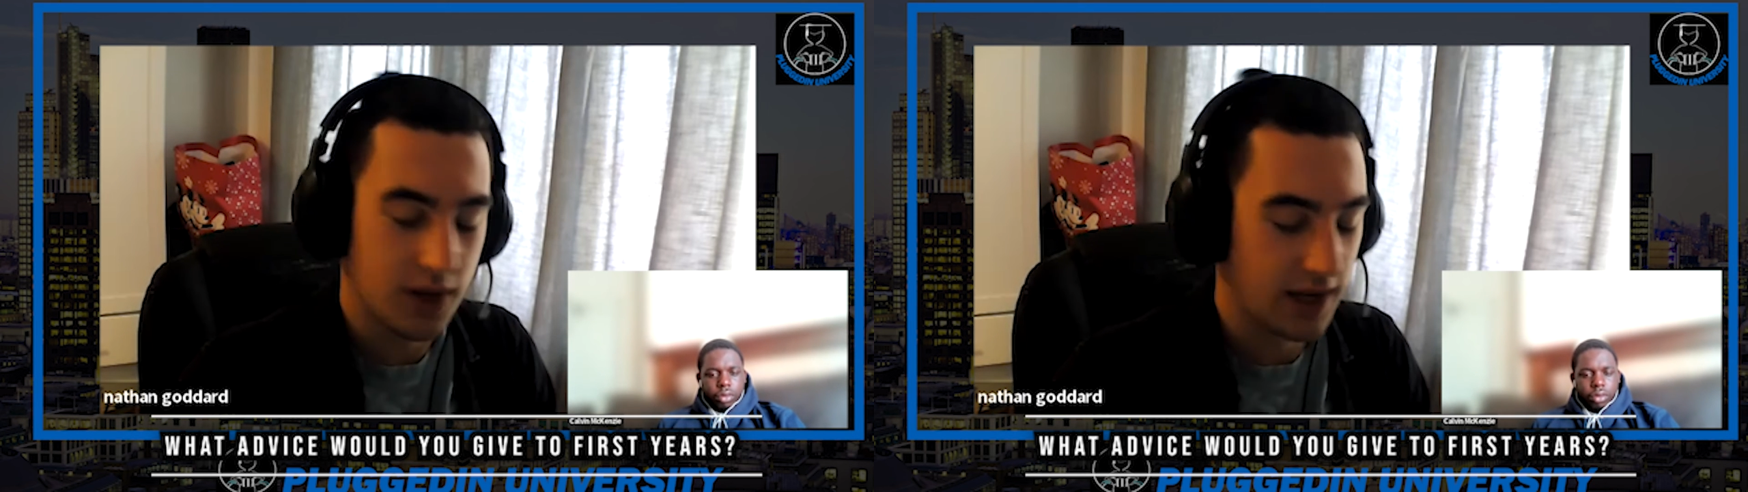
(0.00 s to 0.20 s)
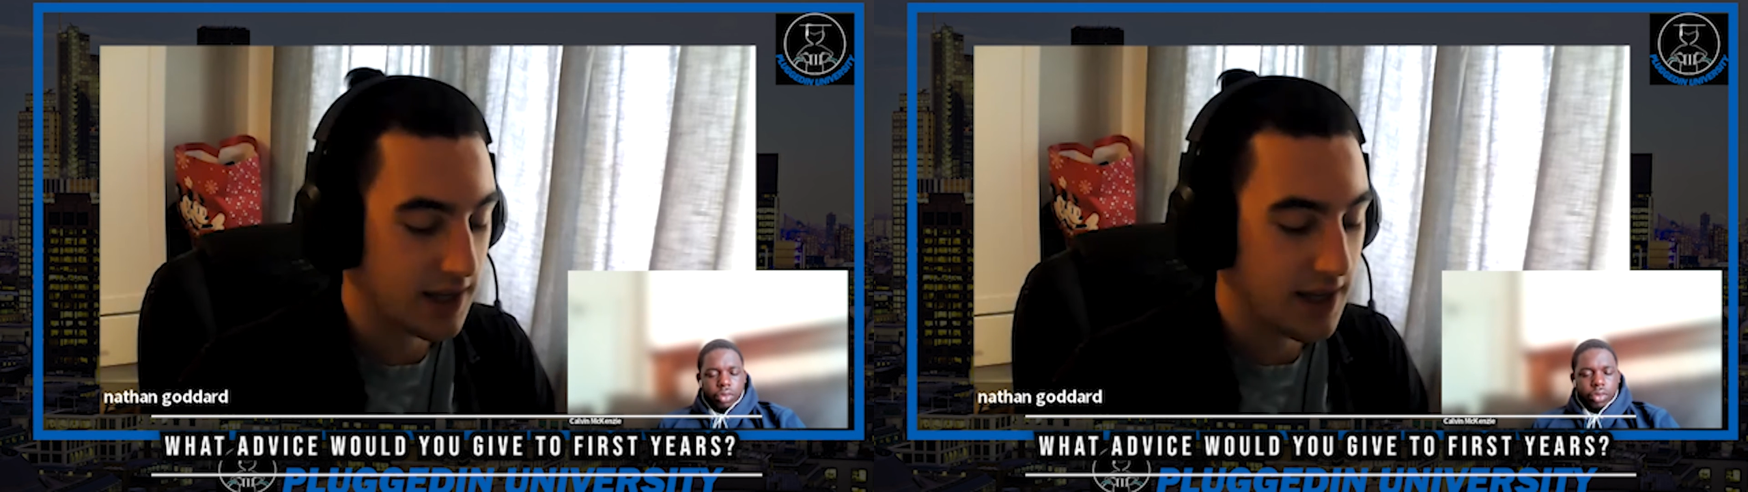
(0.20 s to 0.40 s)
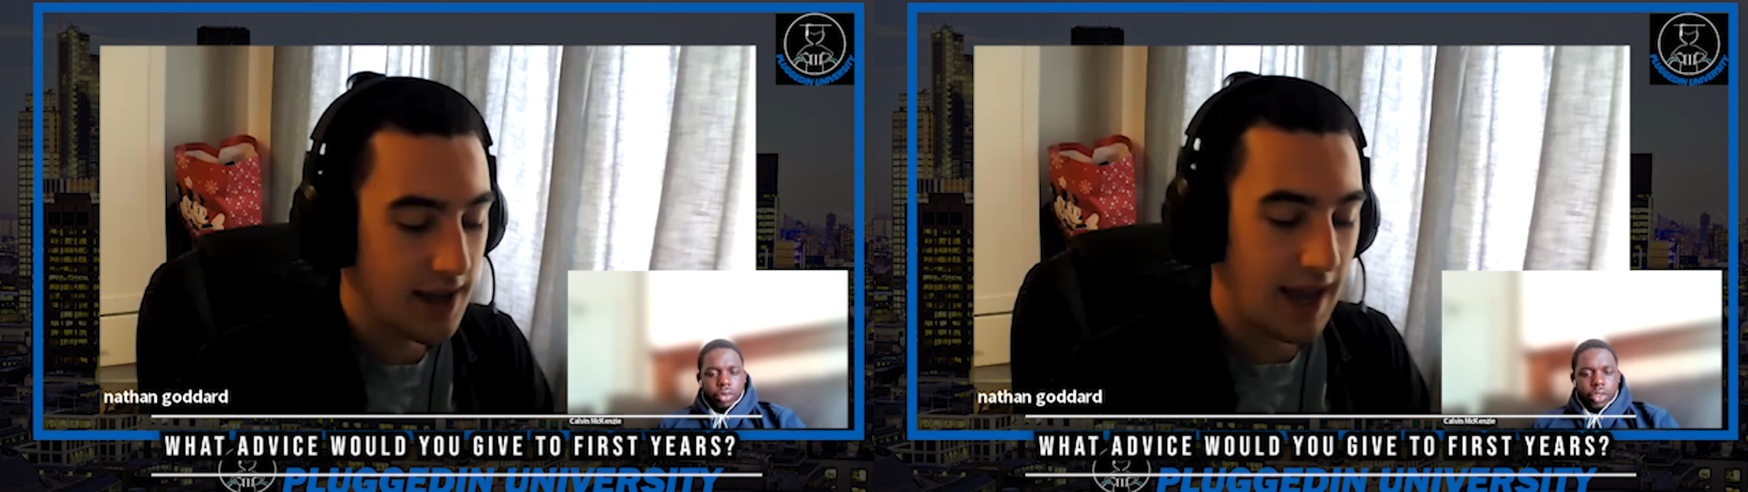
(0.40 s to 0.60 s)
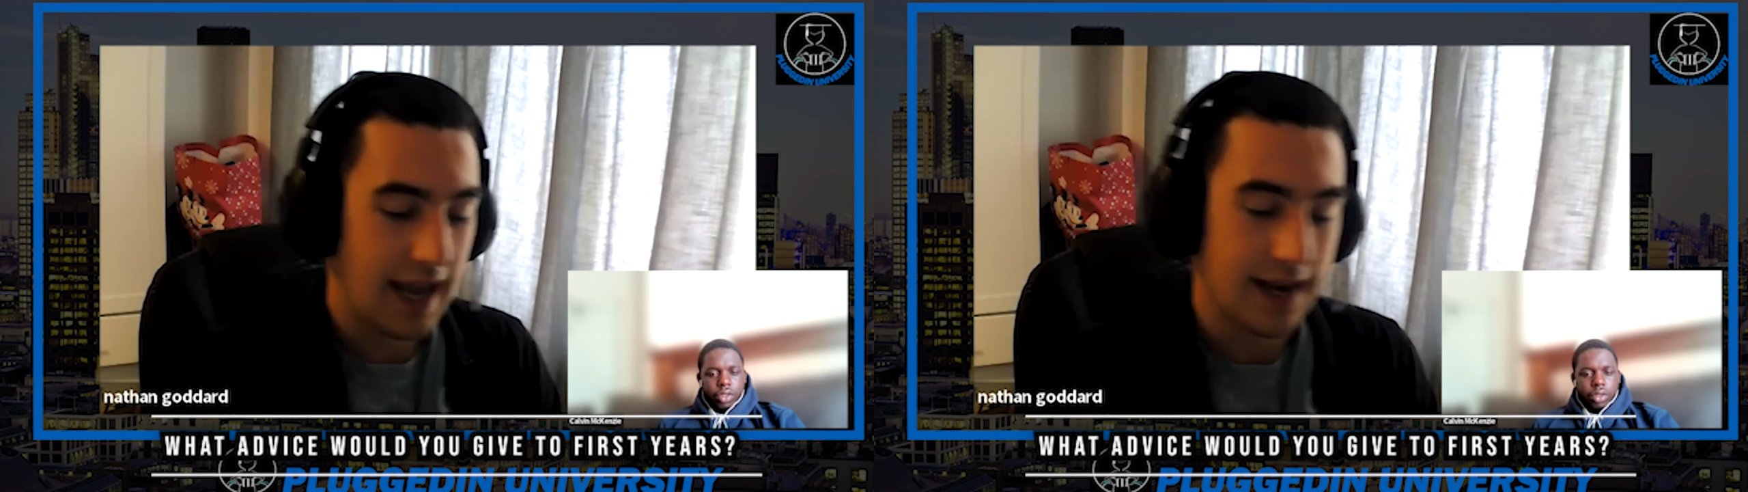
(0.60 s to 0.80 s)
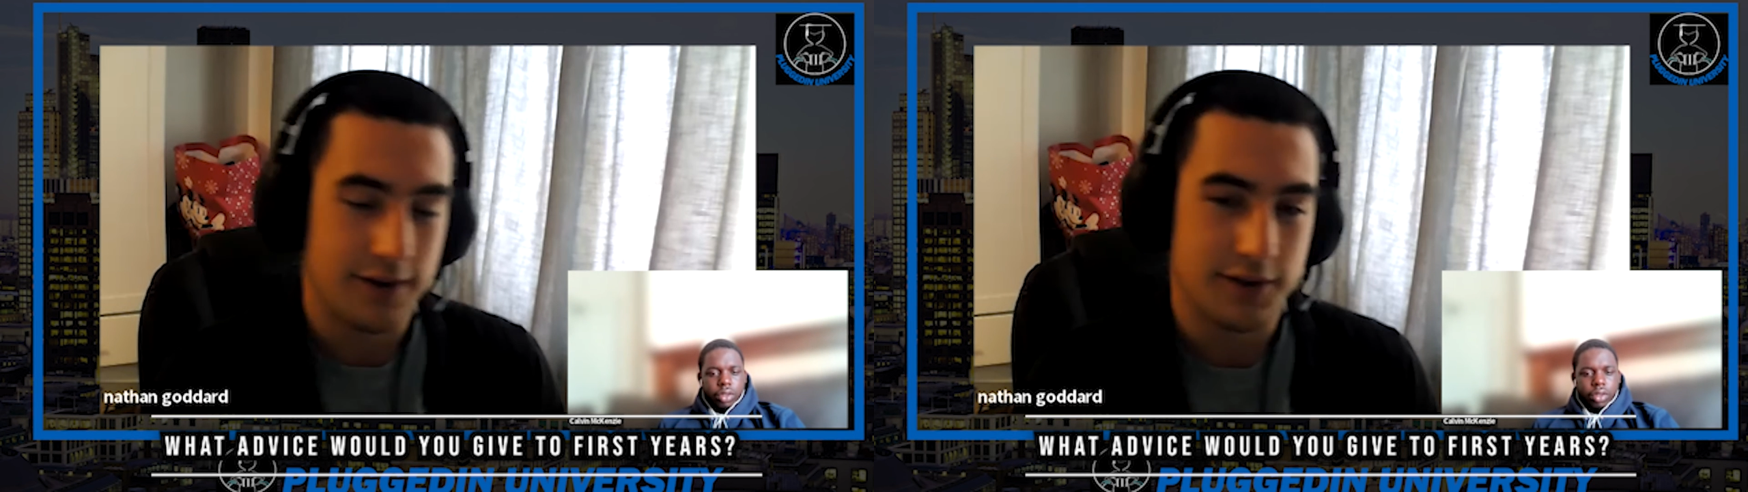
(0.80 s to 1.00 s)
like
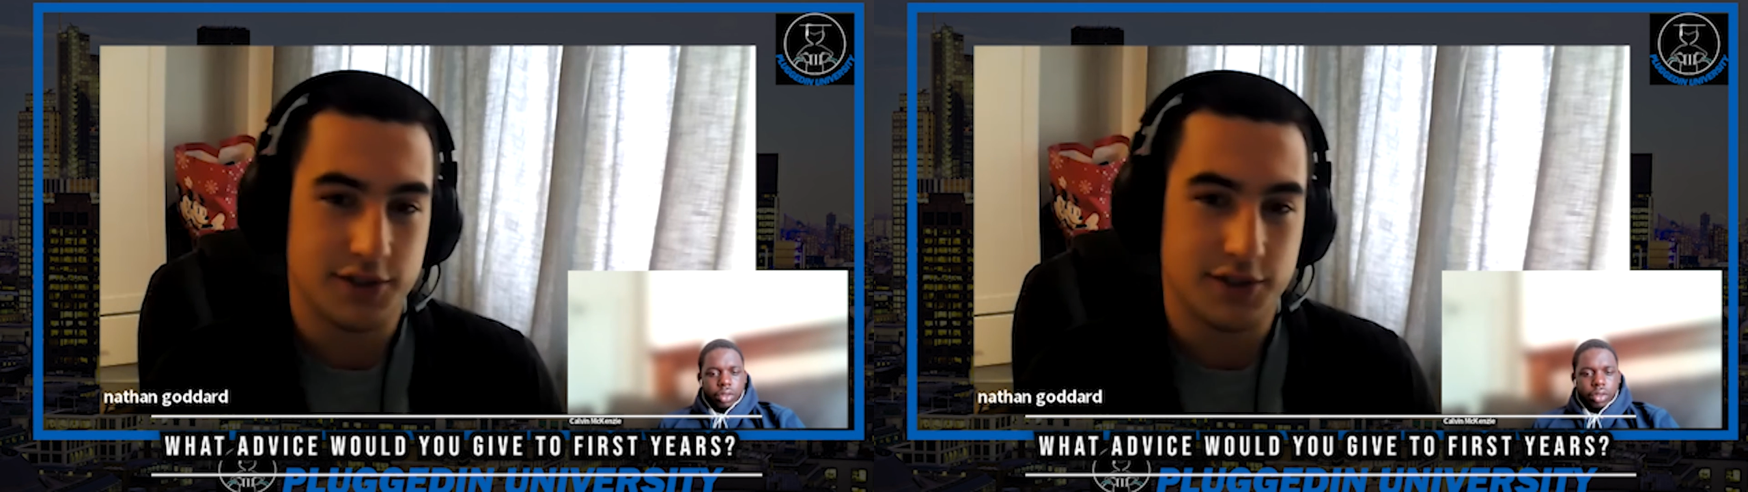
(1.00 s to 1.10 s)
hang out in